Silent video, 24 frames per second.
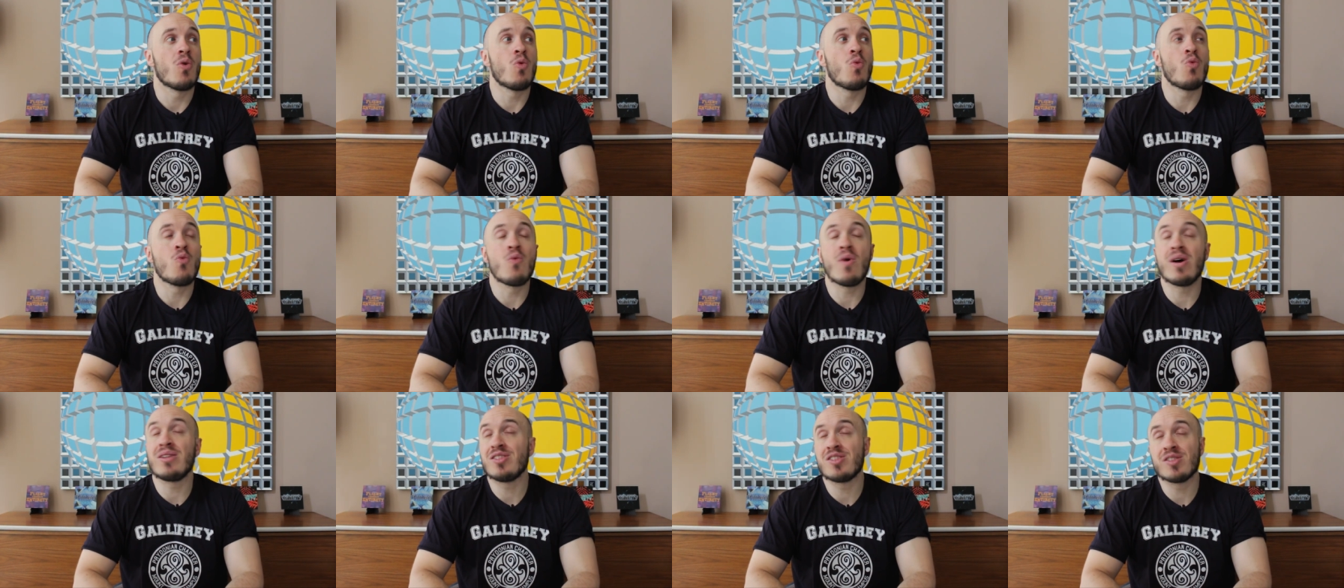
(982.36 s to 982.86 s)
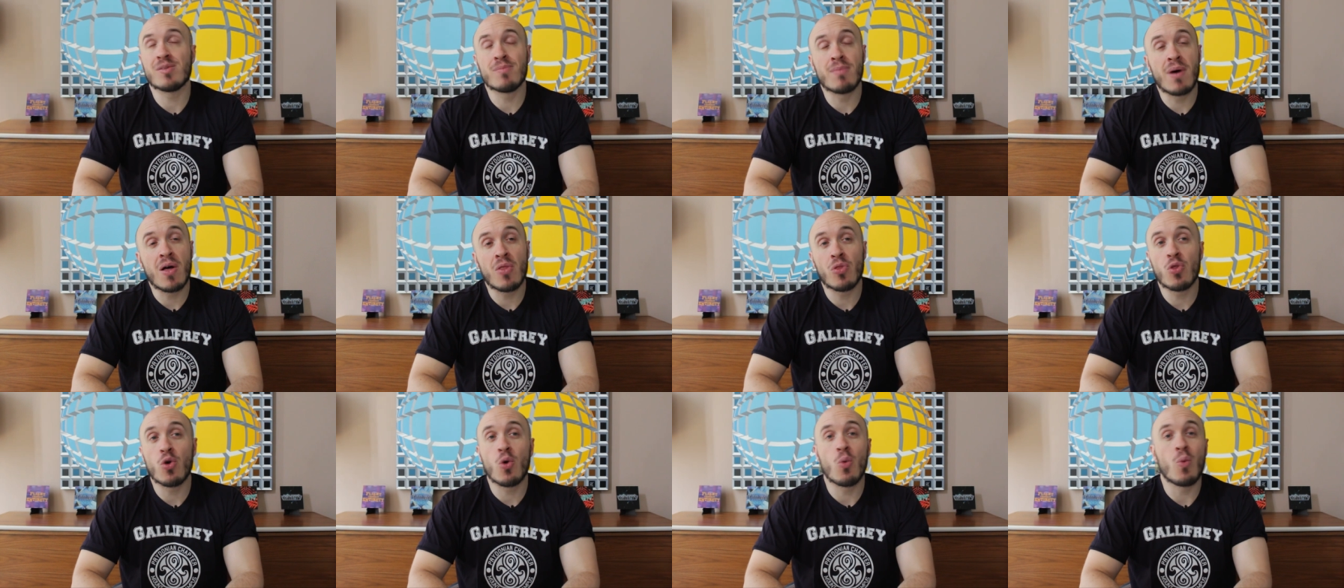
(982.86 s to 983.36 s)
once a
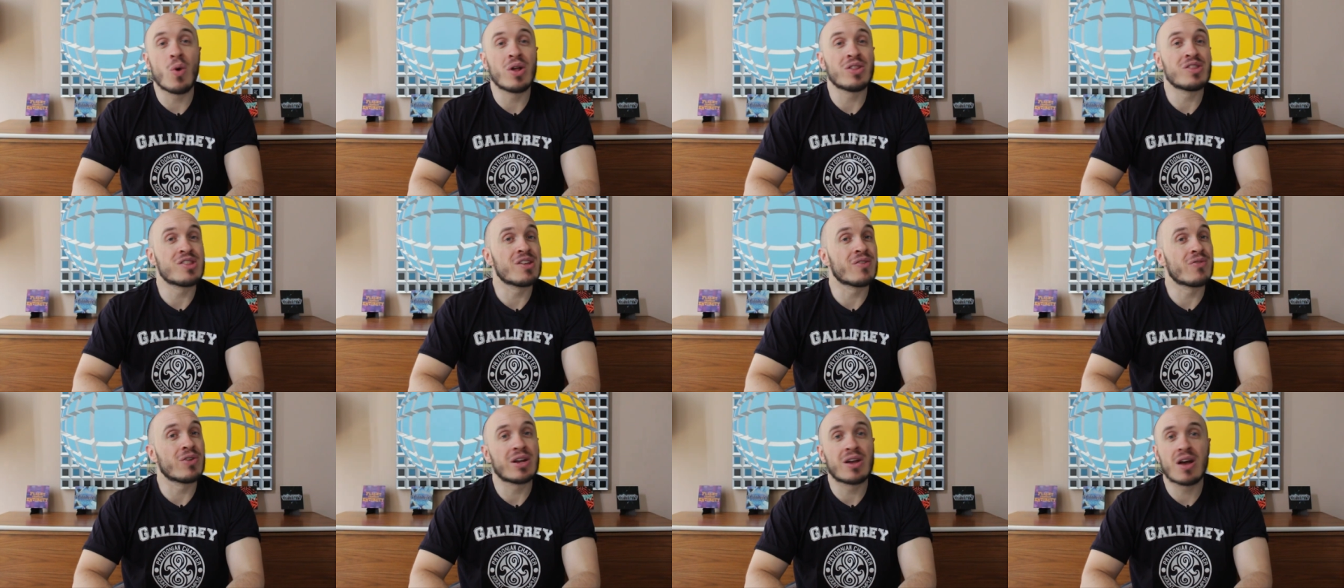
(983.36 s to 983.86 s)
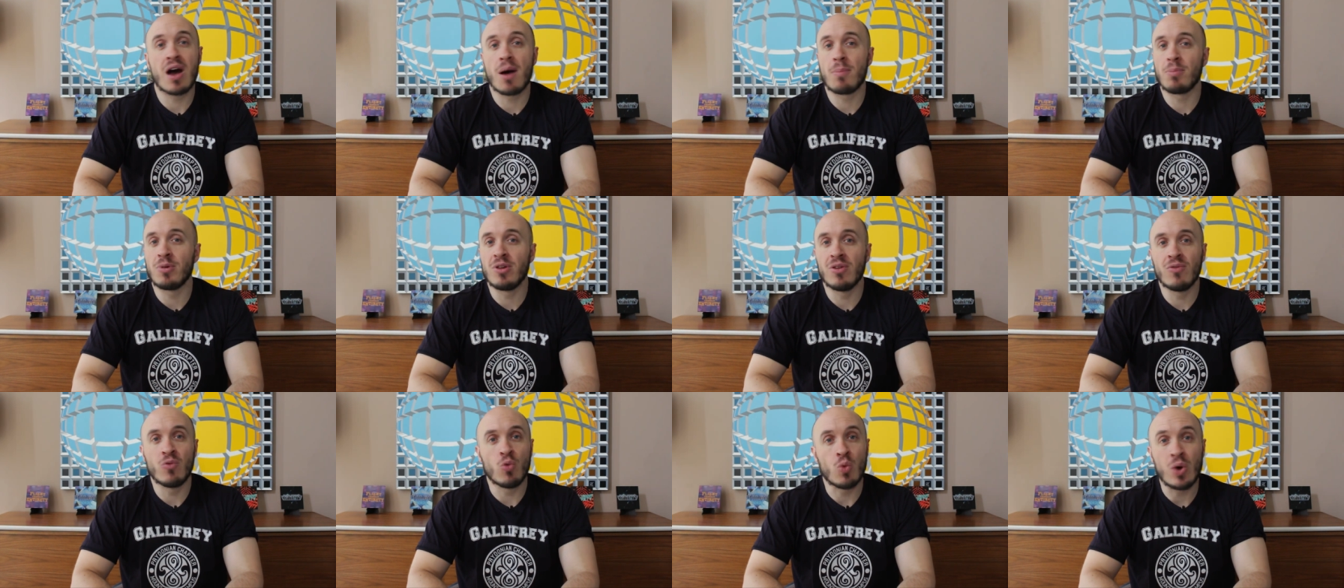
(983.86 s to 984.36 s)
month or once every
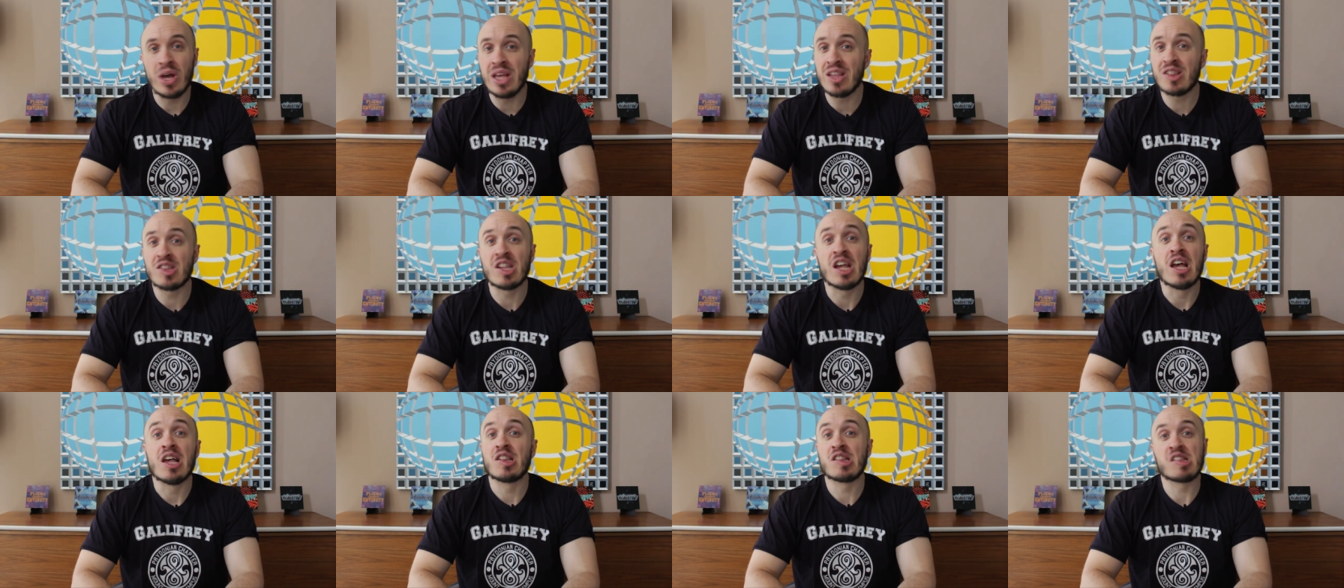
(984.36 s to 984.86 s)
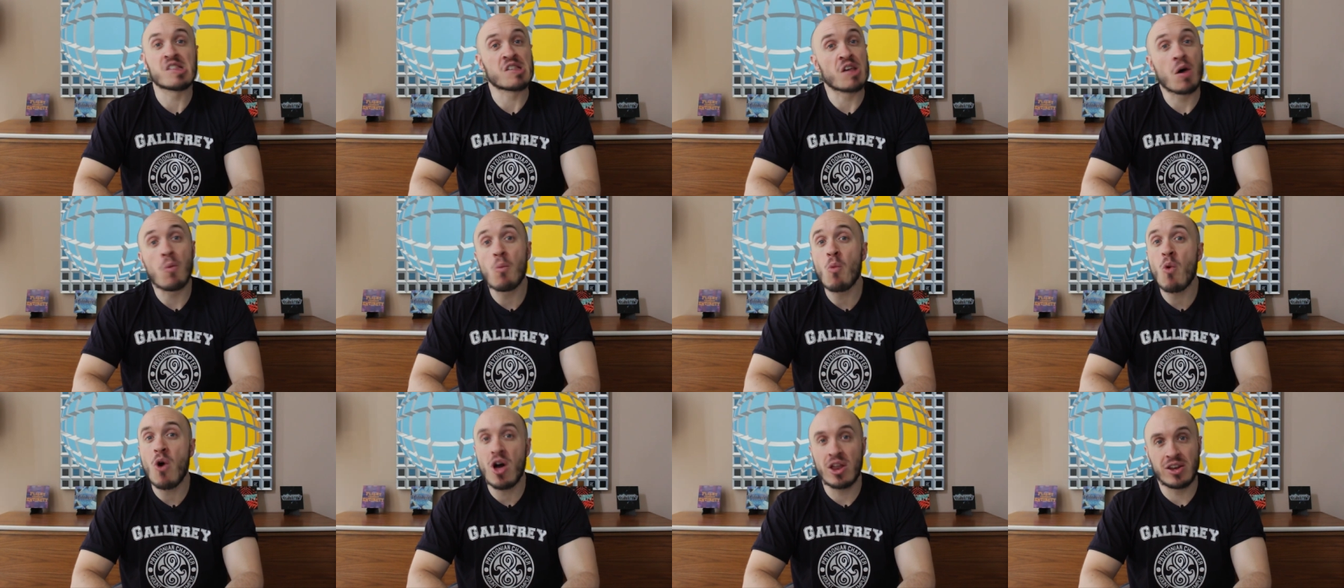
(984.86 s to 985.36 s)
couple of weeks
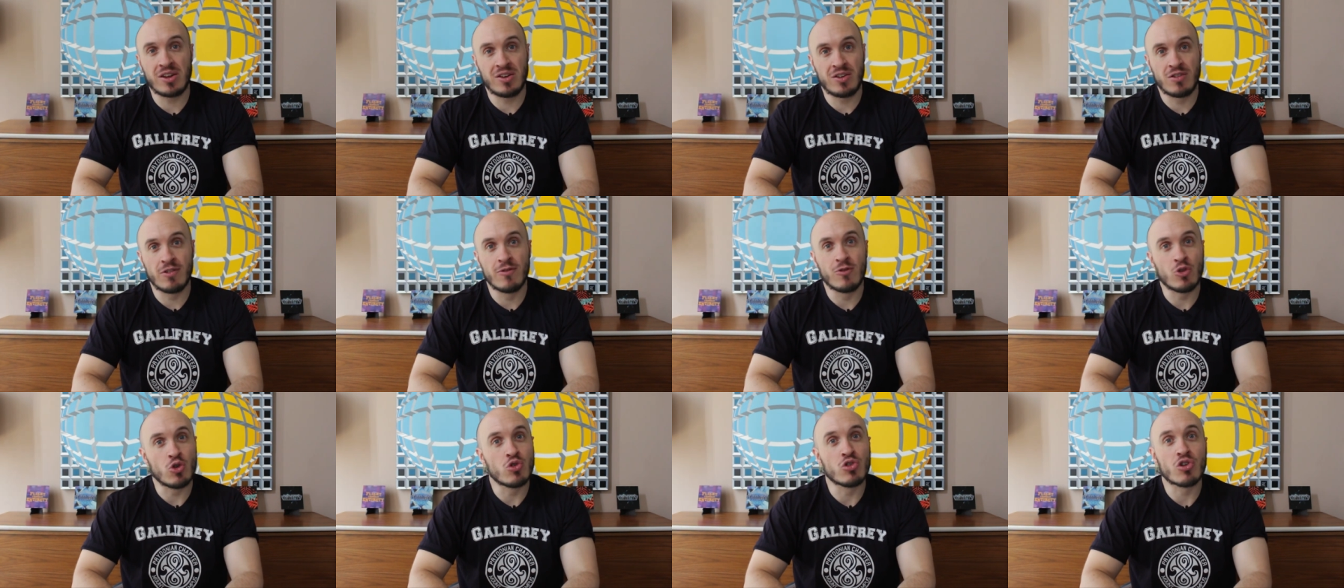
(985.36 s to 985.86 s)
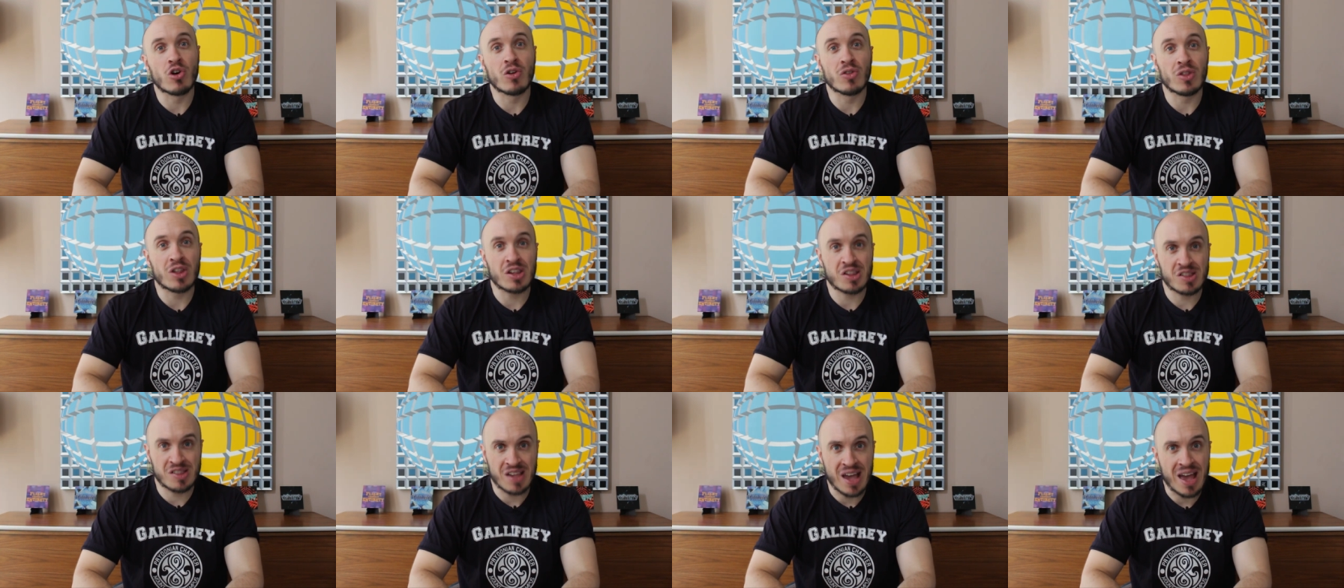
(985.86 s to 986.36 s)
someone interviewed
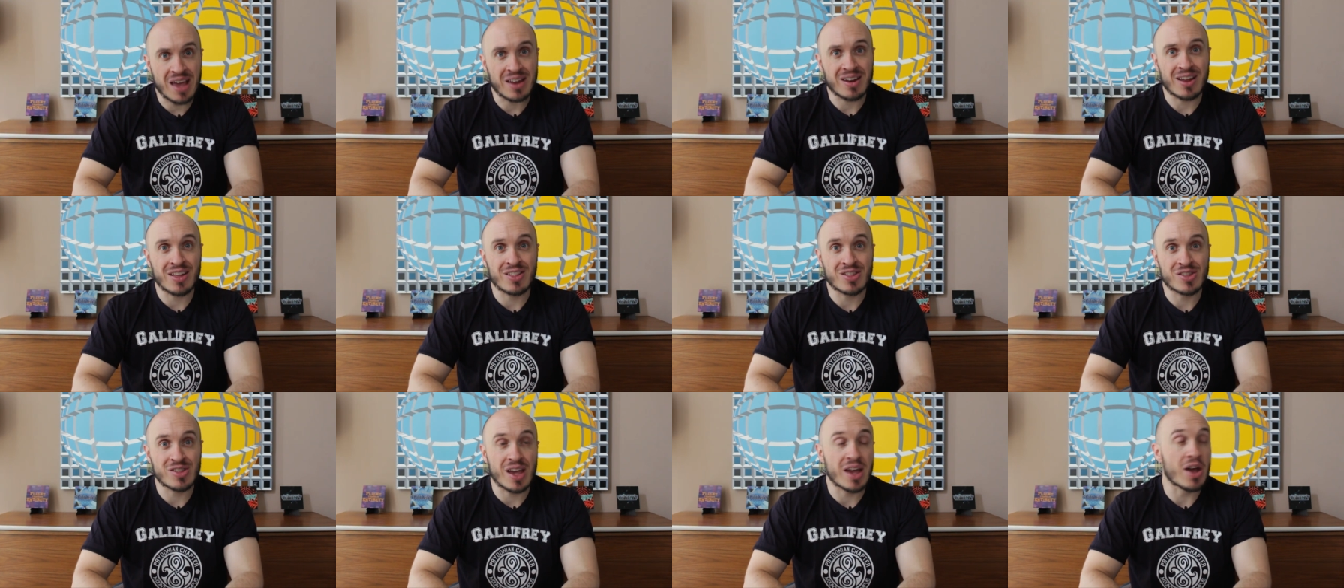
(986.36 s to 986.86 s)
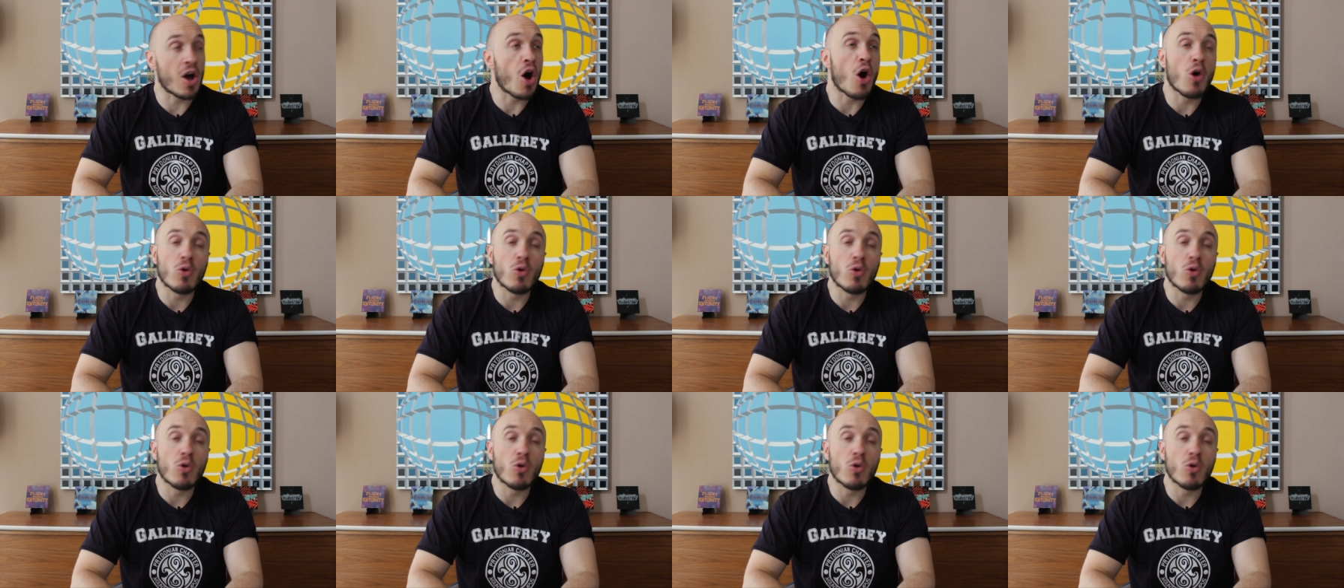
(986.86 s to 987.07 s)
on the set and say,